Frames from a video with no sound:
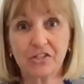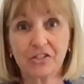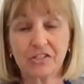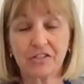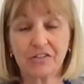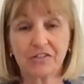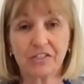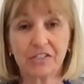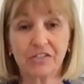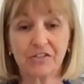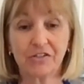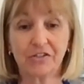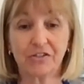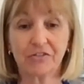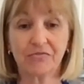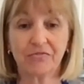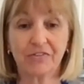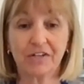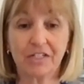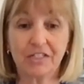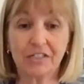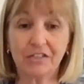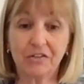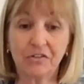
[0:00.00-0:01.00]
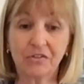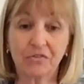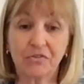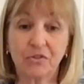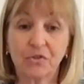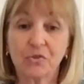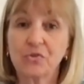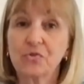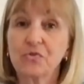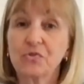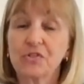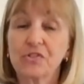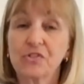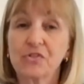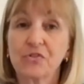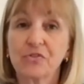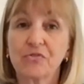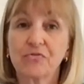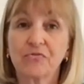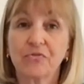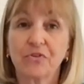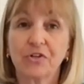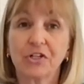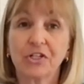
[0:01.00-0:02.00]
They're easier to find in the grocery store
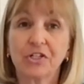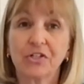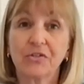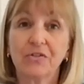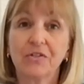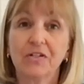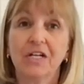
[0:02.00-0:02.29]
for you.